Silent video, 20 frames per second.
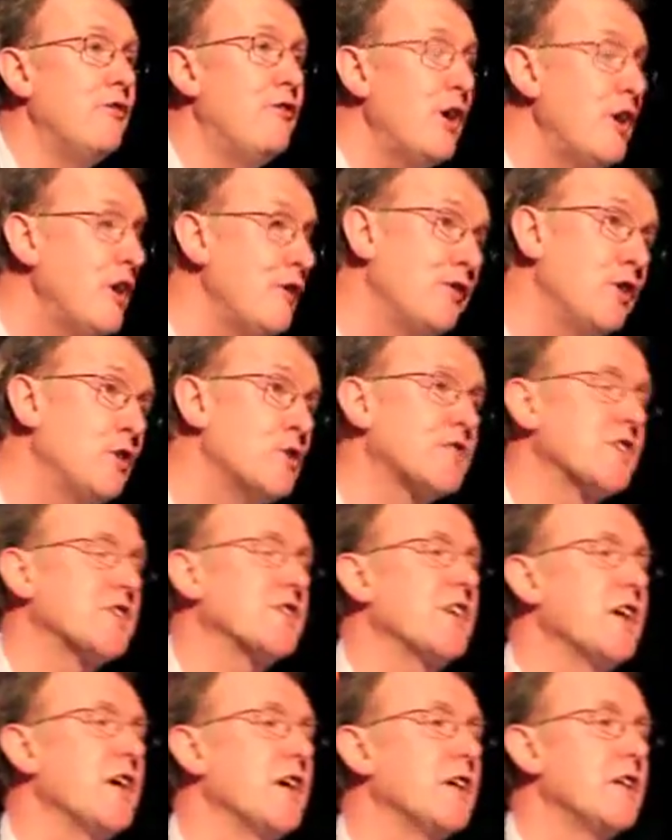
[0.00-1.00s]
Very few
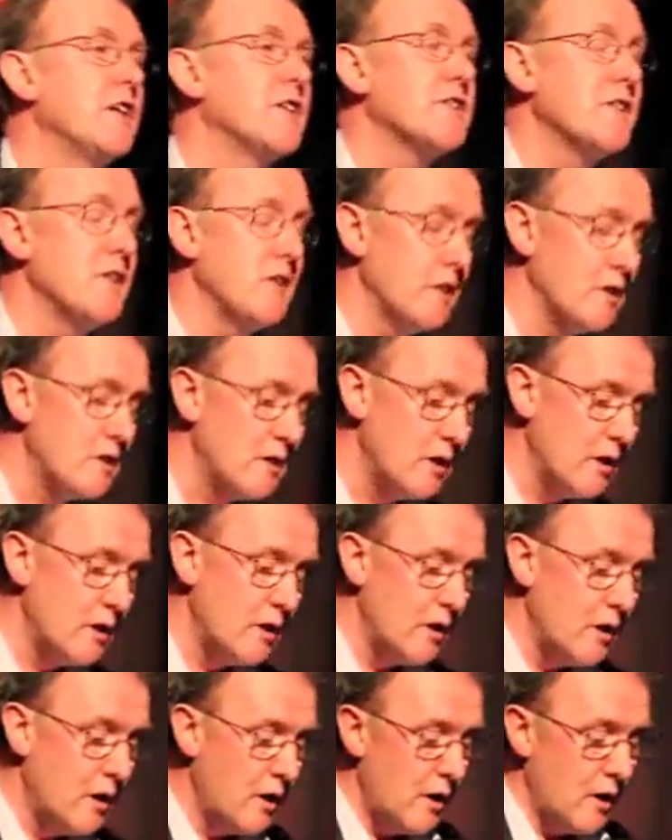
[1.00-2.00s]
societies, and
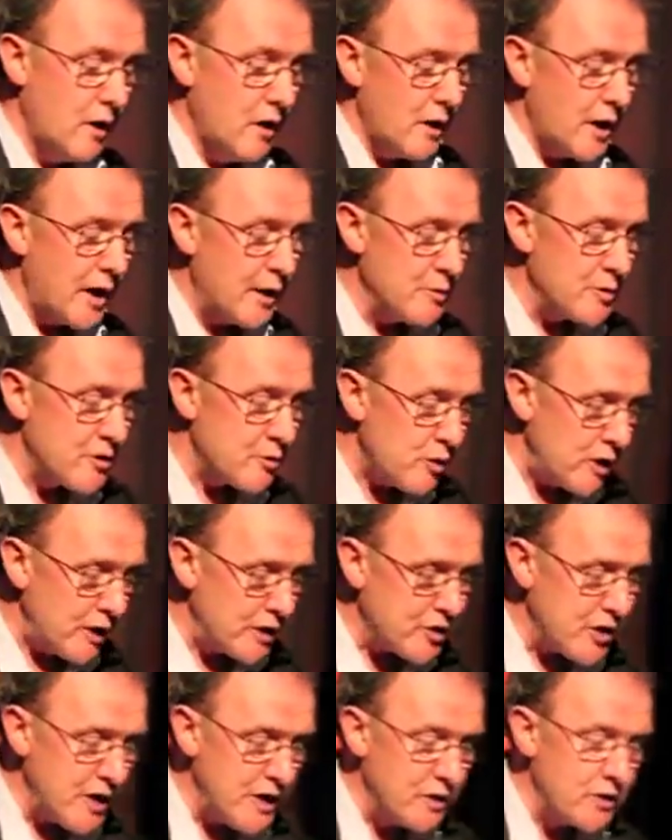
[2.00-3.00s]
I was
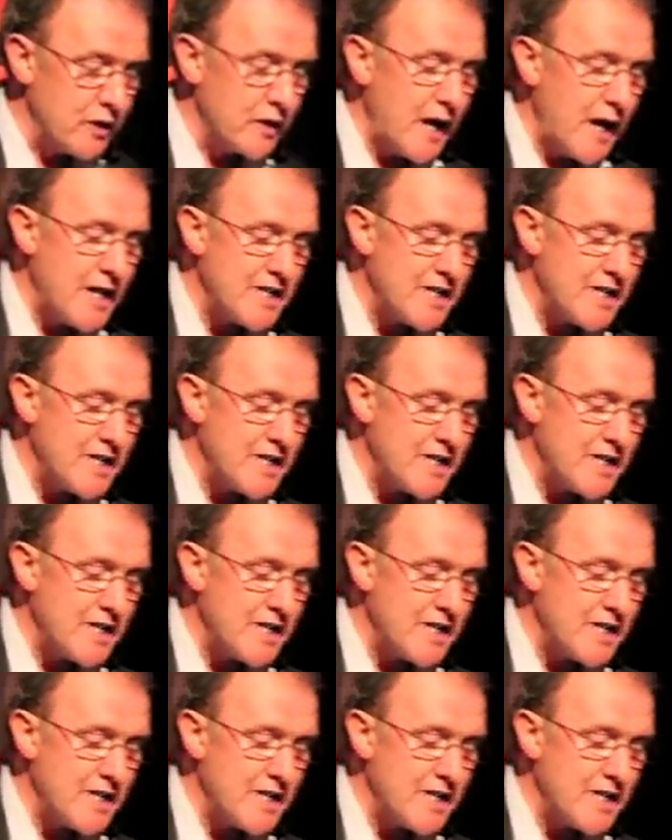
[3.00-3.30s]
really trying to